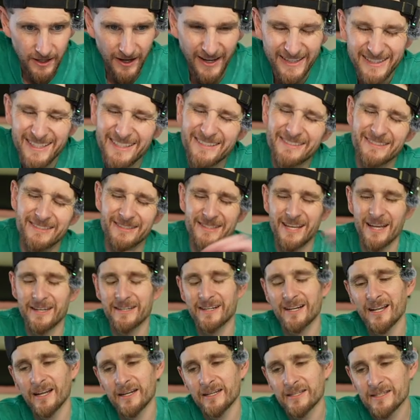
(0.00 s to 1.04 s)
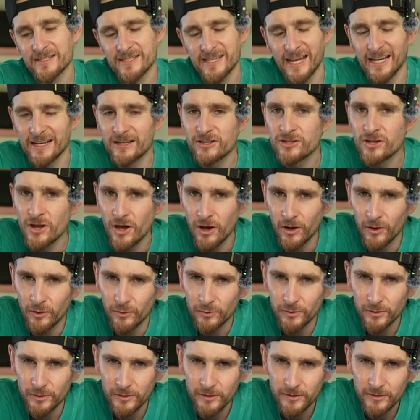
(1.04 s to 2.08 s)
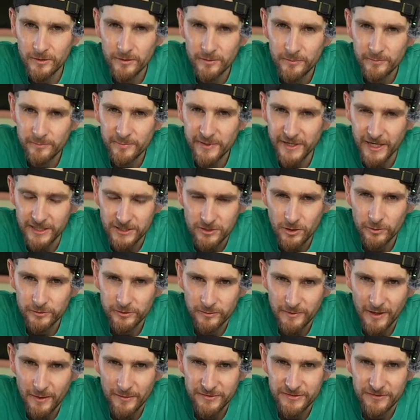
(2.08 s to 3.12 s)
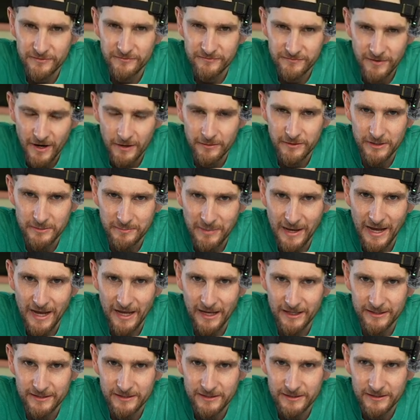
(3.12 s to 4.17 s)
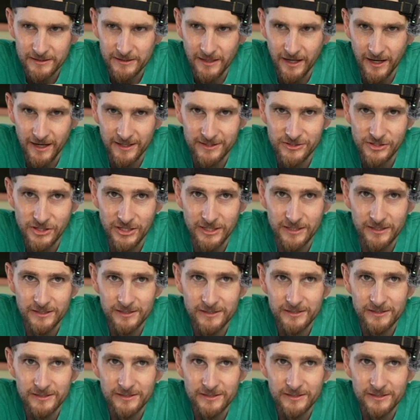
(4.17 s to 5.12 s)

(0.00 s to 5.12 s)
I didn't say no, but I told them that was a very bad idea.